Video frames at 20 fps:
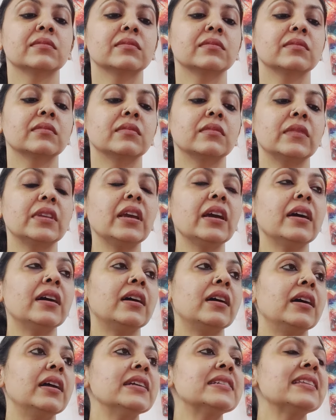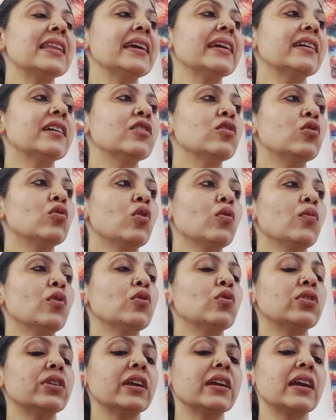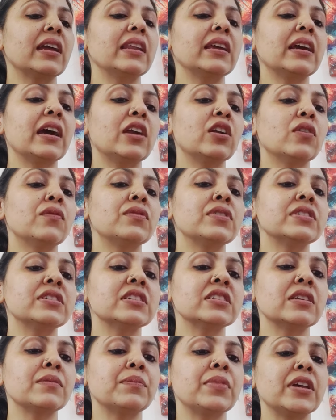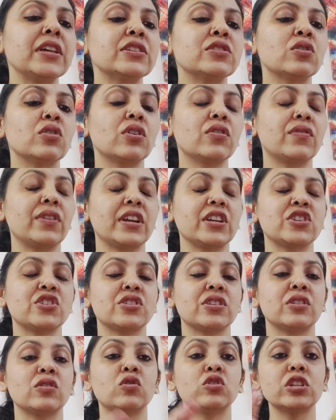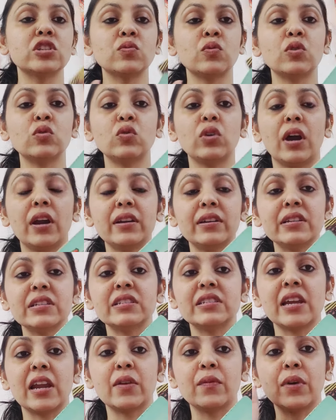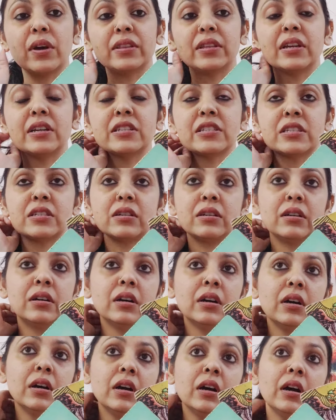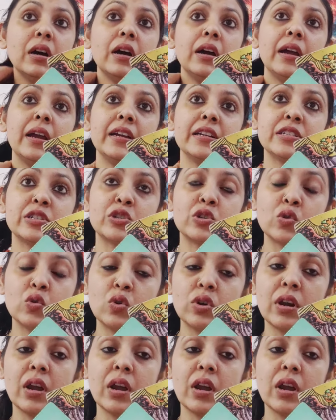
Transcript: Yeah, it's like you don't want to take any kind of decision based on attraction. You just want to understand whether it's true love,